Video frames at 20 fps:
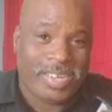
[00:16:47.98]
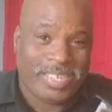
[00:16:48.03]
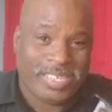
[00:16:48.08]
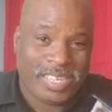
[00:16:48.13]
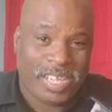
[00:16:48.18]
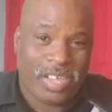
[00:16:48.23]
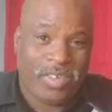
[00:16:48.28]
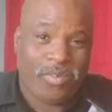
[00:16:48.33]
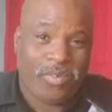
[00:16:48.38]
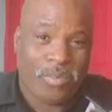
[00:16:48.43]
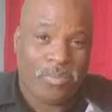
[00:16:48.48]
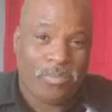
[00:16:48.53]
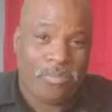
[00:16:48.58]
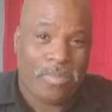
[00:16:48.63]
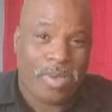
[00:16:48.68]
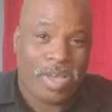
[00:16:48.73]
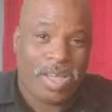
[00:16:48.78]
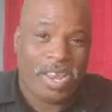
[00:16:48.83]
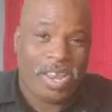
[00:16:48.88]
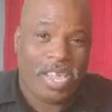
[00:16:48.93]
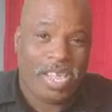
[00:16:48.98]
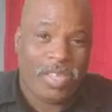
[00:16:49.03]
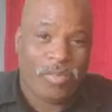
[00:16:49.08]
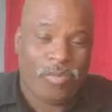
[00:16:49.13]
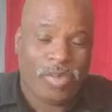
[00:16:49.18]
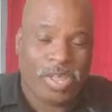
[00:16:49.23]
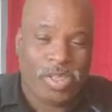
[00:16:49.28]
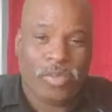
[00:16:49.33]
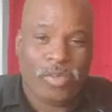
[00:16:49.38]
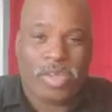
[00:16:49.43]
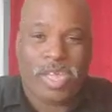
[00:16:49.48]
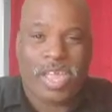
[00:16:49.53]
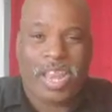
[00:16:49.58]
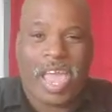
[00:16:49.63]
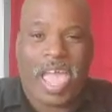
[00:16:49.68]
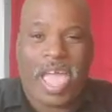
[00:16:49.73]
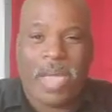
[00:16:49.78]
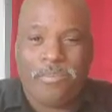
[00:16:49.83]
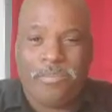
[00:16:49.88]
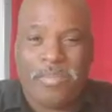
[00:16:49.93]
price of the money, what you
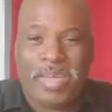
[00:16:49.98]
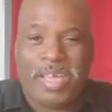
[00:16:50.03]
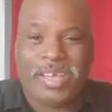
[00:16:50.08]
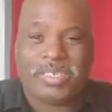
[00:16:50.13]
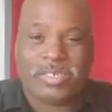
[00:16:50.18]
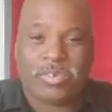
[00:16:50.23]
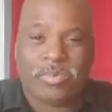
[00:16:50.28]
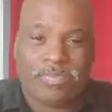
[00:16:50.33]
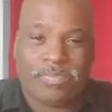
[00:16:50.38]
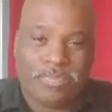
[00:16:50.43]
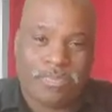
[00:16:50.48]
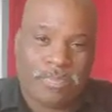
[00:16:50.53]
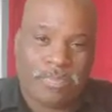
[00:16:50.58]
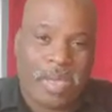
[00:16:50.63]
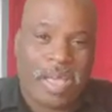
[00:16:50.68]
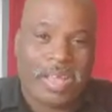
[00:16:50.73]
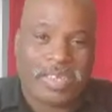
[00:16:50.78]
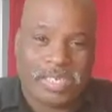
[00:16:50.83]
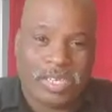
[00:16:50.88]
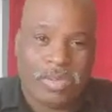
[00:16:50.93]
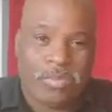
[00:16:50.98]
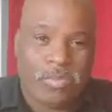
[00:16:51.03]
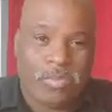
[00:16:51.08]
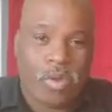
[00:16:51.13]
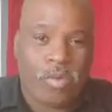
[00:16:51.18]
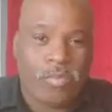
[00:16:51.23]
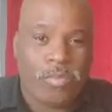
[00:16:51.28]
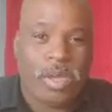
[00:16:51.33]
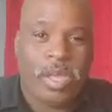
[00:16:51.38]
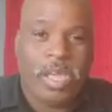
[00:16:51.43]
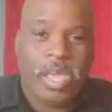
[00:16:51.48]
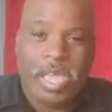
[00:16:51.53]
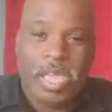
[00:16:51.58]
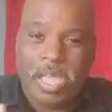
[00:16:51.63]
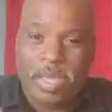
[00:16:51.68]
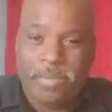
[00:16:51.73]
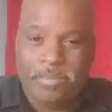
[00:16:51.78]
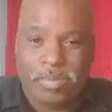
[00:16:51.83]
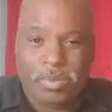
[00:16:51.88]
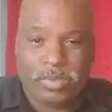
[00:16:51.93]
get at Metro by T-Mobile
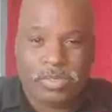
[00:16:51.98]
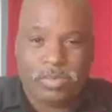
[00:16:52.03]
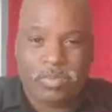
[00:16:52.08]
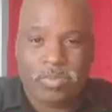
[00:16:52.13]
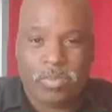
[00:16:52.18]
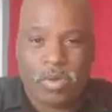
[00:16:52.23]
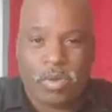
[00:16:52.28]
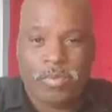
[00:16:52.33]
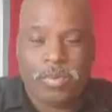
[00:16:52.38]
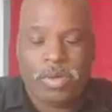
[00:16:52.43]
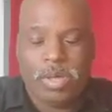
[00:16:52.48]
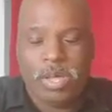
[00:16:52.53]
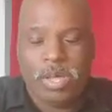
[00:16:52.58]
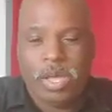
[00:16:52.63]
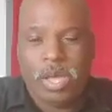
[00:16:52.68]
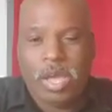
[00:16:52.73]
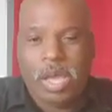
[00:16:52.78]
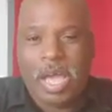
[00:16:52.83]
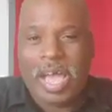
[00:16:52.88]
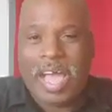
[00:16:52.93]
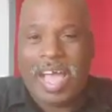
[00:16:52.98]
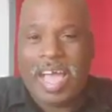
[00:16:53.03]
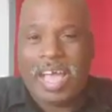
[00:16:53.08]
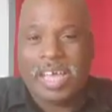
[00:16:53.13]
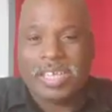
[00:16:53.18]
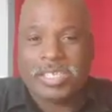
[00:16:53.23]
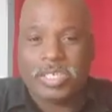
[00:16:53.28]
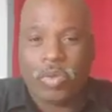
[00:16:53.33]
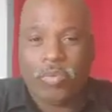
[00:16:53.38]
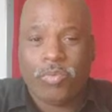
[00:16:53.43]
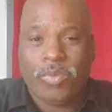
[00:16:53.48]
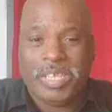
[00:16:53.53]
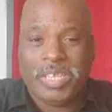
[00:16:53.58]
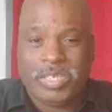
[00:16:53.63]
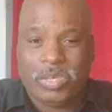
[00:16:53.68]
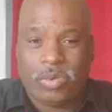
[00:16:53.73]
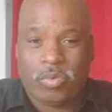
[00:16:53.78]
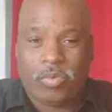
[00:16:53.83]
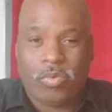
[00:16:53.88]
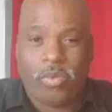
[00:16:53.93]
and Boost Mobile. I also
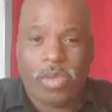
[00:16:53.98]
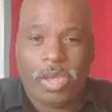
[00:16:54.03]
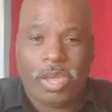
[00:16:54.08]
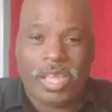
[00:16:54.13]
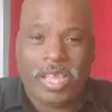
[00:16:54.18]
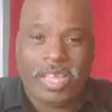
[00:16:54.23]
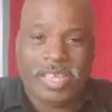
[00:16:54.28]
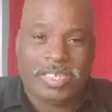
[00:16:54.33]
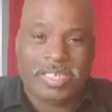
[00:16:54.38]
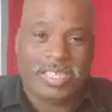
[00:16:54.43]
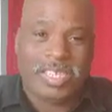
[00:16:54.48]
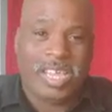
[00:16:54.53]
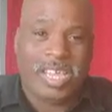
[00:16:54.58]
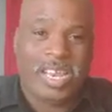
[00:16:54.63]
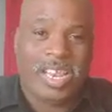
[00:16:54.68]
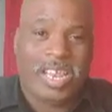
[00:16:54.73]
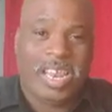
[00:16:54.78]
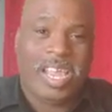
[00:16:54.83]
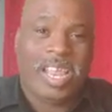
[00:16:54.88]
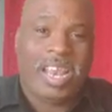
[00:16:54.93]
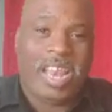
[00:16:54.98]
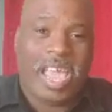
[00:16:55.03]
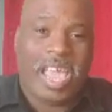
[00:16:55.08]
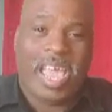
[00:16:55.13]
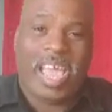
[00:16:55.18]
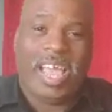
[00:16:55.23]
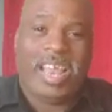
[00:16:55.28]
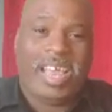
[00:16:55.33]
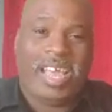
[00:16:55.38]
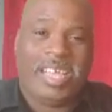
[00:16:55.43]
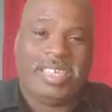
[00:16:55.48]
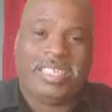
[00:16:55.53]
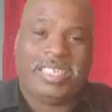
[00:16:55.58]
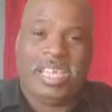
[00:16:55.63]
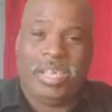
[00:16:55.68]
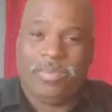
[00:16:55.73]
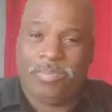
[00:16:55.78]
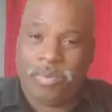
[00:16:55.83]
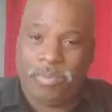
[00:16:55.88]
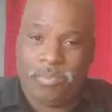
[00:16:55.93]
went to Cricket to see if they had
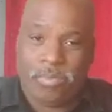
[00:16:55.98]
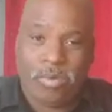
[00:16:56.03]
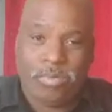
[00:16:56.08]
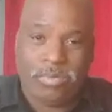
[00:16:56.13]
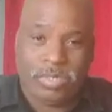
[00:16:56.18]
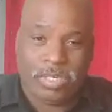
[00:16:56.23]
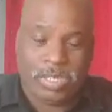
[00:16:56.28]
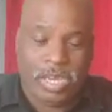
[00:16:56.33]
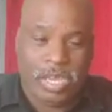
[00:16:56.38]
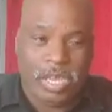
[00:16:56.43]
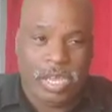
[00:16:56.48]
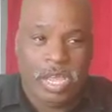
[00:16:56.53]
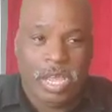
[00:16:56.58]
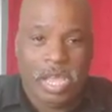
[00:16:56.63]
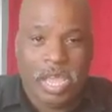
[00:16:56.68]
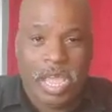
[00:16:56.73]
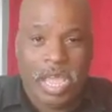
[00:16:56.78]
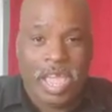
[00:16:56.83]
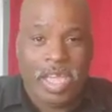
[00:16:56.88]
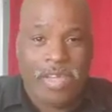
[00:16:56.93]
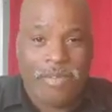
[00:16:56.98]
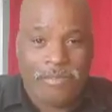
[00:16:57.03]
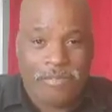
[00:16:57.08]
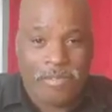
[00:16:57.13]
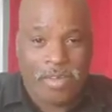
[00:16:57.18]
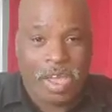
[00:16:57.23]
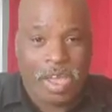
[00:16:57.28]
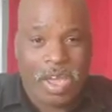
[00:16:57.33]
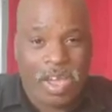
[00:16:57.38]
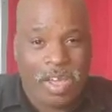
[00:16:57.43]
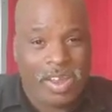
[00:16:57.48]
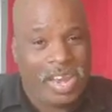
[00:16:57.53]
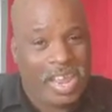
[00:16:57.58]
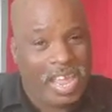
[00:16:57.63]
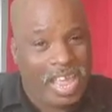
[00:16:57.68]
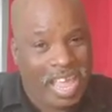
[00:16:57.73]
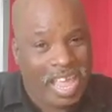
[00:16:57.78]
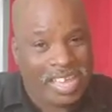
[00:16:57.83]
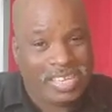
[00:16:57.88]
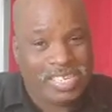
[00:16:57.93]
that same promotion. And found
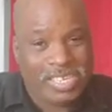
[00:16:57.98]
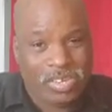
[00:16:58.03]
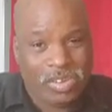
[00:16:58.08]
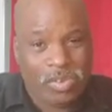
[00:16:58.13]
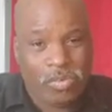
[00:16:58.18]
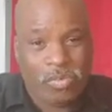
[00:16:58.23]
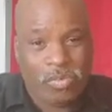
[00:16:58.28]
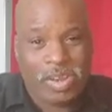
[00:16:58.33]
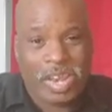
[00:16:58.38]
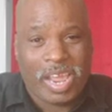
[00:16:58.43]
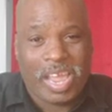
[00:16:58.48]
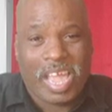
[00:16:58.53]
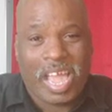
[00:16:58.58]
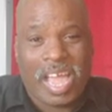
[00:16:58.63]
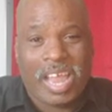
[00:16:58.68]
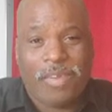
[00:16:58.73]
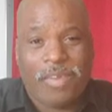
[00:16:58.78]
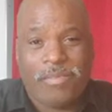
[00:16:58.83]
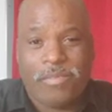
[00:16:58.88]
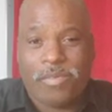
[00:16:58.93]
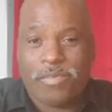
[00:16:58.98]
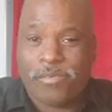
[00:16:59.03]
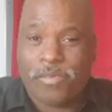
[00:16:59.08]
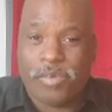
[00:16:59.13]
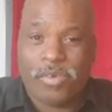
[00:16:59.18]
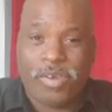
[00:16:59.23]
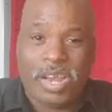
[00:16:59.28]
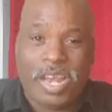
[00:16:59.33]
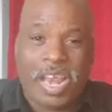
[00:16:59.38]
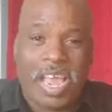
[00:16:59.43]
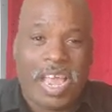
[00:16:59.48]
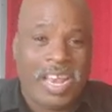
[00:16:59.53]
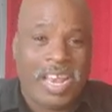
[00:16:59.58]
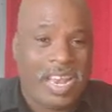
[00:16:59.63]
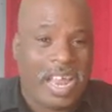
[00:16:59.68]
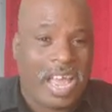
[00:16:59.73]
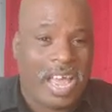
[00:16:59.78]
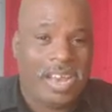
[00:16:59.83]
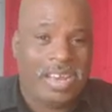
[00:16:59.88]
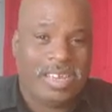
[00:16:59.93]
out they had to do it. They got it for
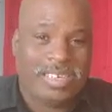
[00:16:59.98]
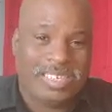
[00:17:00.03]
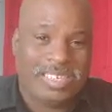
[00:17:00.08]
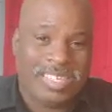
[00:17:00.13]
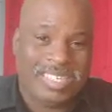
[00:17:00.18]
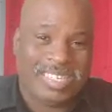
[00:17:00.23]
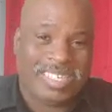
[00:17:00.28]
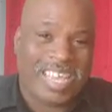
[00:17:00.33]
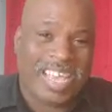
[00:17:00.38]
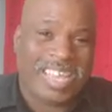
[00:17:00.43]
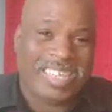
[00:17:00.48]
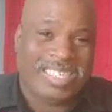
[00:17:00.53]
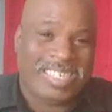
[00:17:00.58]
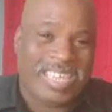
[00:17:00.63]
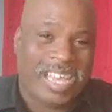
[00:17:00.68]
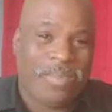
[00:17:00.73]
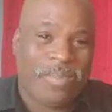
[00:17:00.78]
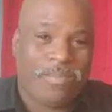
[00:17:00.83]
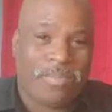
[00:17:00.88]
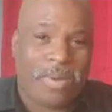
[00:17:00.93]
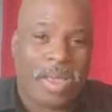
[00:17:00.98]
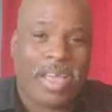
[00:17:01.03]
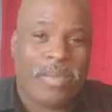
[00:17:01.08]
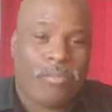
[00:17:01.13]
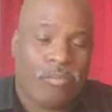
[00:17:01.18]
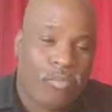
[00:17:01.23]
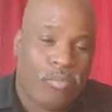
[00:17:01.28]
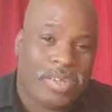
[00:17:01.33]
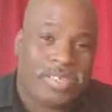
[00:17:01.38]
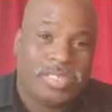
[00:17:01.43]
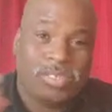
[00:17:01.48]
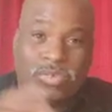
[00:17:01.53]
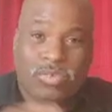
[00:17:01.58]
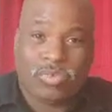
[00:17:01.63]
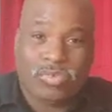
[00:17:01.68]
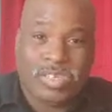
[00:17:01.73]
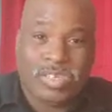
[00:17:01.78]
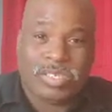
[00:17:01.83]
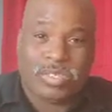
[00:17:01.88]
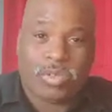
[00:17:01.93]
$49. It's that same price
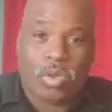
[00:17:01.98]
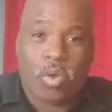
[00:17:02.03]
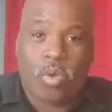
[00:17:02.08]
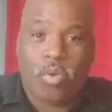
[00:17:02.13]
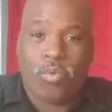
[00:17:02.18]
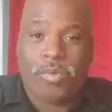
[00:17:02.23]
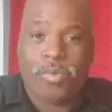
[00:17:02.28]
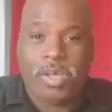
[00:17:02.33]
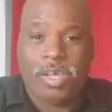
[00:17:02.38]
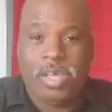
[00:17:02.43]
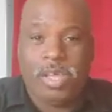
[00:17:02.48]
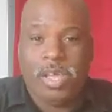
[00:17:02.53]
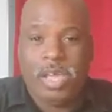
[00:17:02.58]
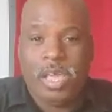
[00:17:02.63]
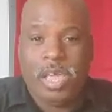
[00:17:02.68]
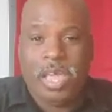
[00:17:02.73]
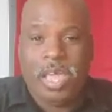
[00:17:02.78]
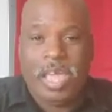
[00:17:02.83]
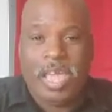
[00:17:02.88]
once you switch over.